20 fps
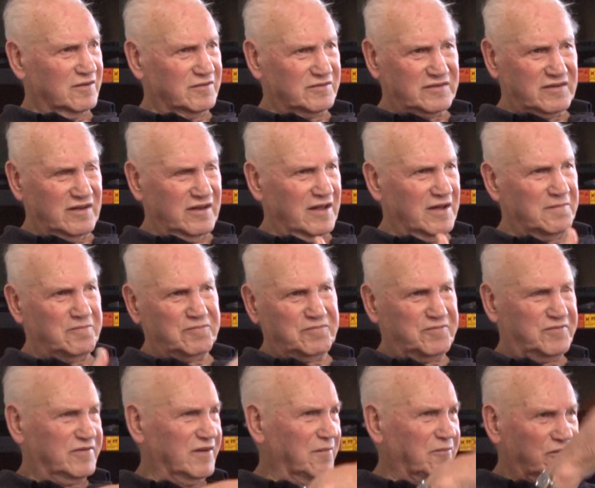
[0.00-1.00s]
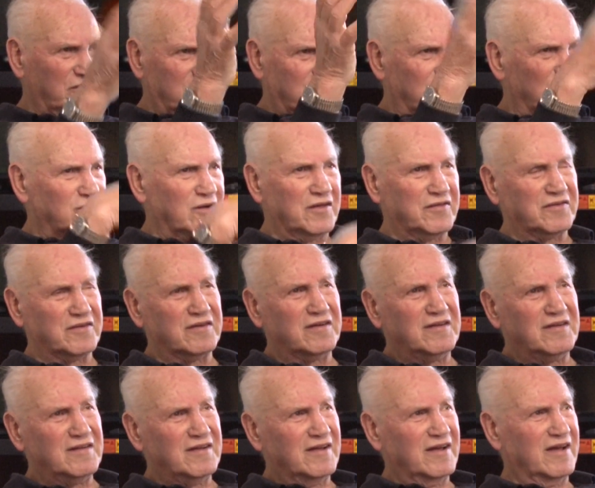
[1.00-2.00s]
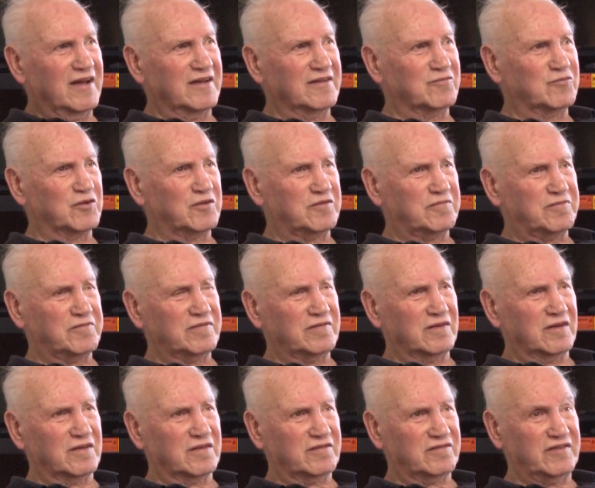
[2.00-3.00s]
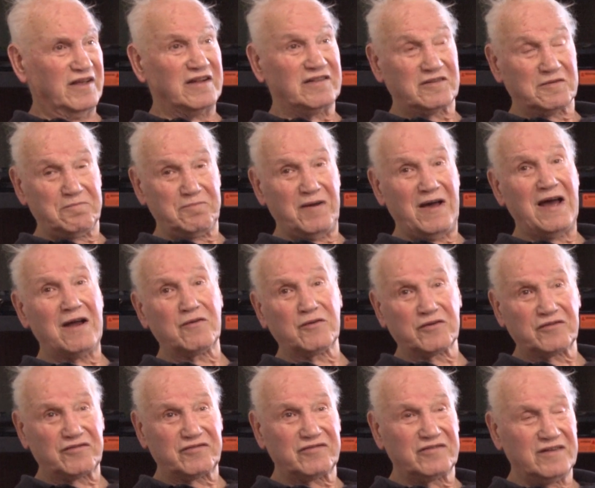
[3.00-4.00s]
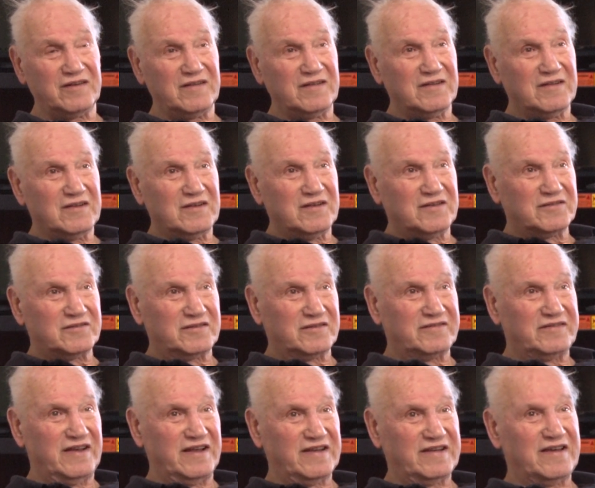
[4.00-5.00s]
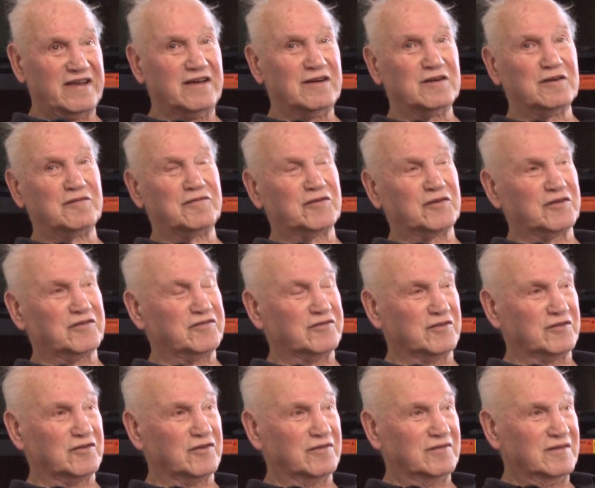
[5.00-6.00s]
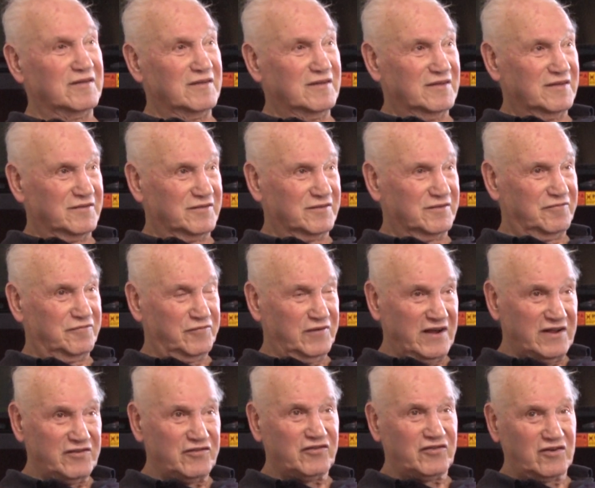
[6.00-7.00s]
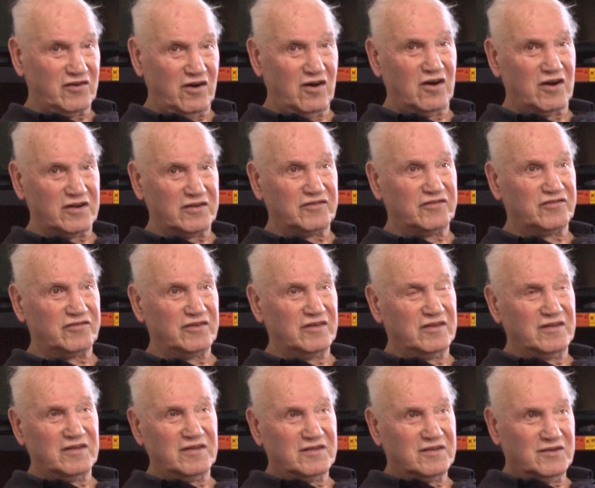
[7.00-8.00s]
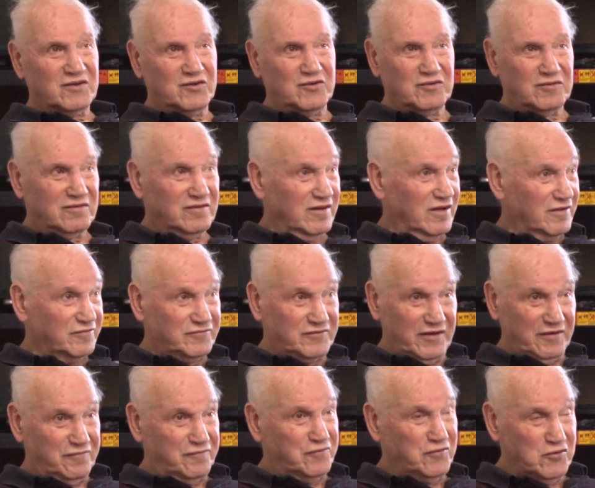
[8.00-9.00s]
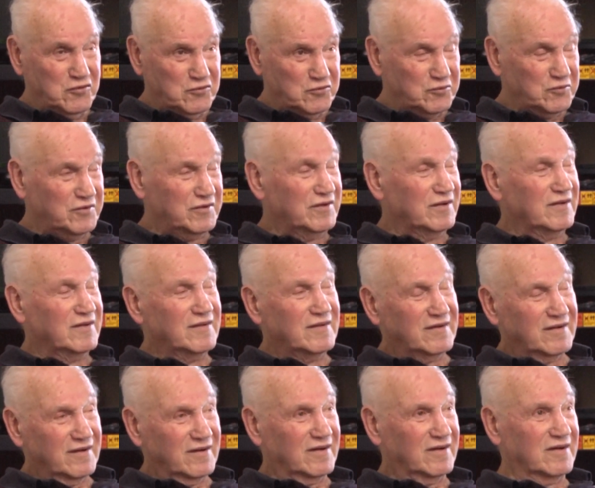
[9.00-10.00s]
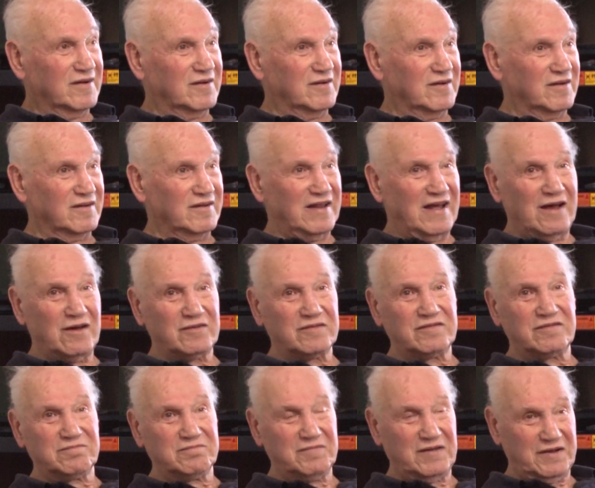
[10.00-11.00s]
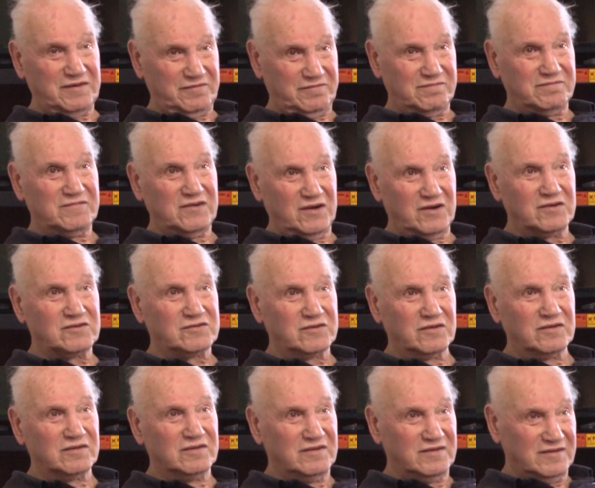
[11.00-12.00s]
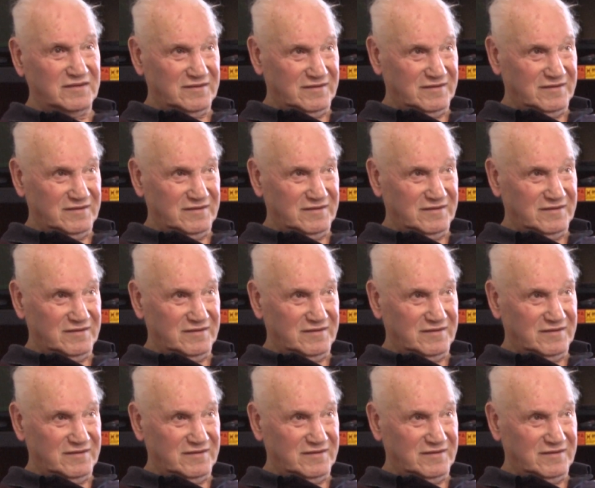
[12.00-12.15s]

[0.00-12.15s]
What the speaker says: clamp something or other, and was sent to Paris to take care of her. So the French guards, who loved their food, allowed my uncle